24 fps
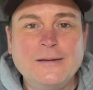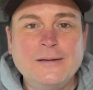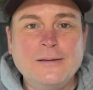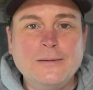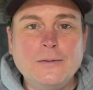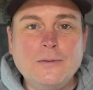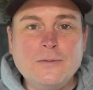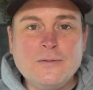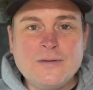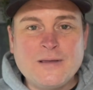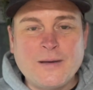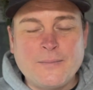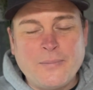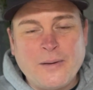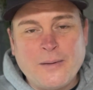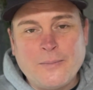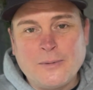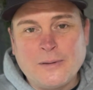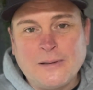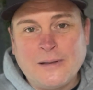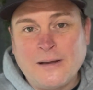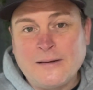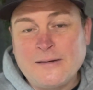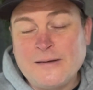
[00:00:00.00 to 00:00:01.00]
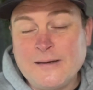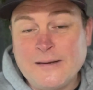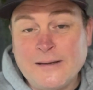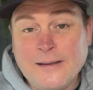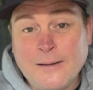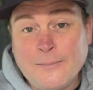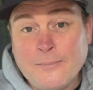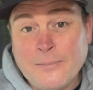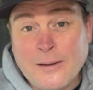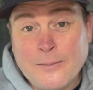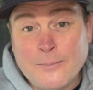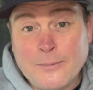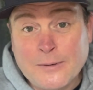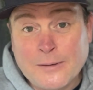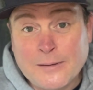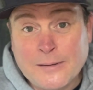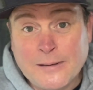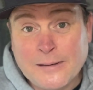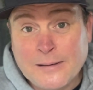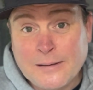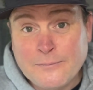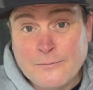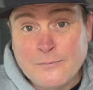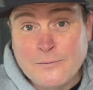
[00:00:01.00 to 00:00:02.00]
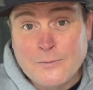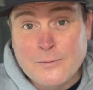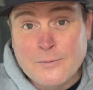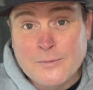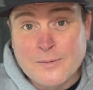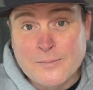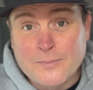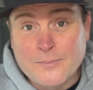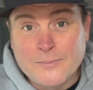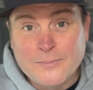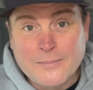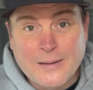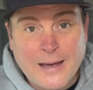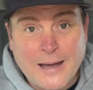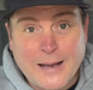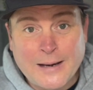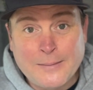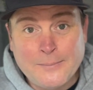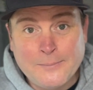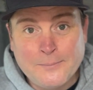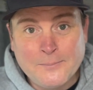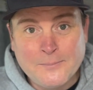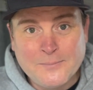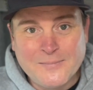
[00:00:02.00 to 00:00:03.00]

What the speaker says: Or some people are lucky to get people to clean up for them. Adam?